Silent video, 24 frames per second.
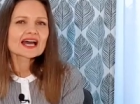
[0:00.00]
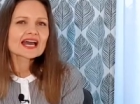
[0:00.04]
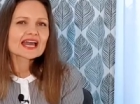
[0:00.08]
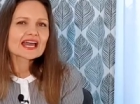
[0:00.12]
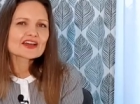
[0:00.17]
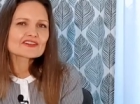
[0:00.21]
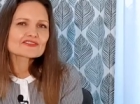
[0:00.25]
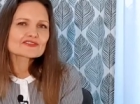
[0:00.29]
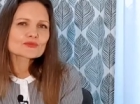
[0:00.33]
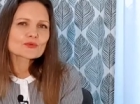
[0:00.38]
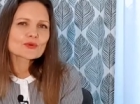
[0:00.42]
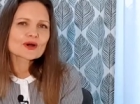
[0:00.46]

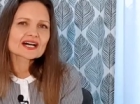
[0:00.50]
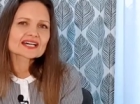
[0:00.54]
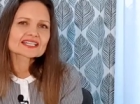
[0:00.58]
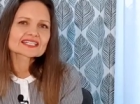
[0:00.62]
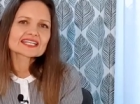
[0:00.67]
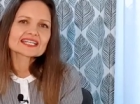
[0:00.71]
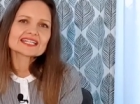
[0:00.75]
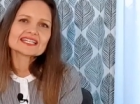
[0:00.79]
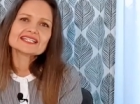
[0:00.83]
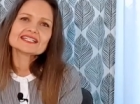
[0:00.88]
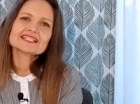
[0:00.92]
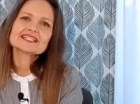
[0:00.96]

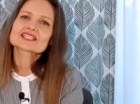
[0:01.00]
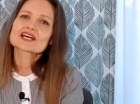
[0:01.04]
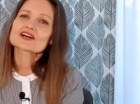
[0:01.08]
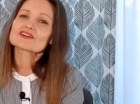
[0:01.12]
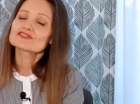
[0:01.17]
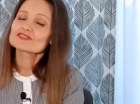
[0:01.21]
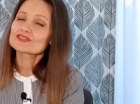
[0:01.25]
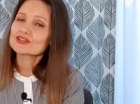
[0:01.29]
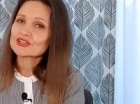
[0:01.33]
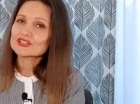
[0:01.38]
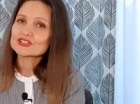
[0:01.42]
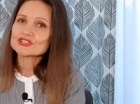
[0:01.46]
F1 is a
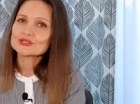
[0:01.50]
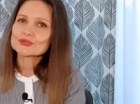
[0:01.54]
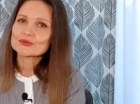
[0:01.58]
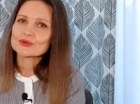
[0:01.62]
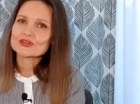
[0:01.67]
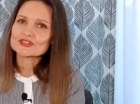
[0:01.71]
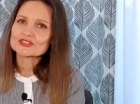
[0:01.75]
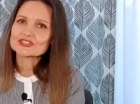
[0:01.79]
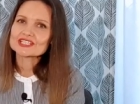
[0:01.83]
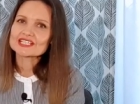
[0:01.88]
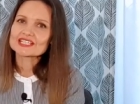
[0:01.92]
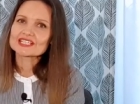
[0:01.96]
first
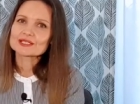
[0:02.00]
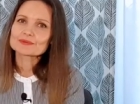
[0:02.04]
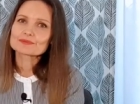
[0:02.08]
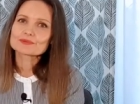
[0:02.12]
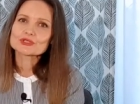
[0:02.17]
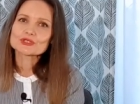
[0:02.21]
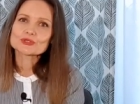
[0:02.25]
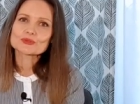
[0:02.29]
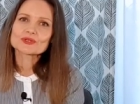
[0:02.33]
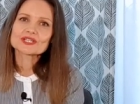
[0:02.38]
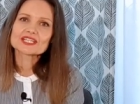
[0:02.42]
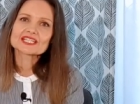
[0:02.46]
crossing
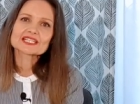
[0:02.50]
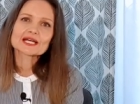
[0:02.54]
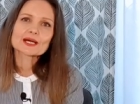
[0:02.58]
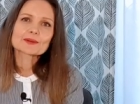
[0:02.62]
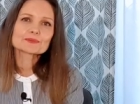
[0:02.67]
between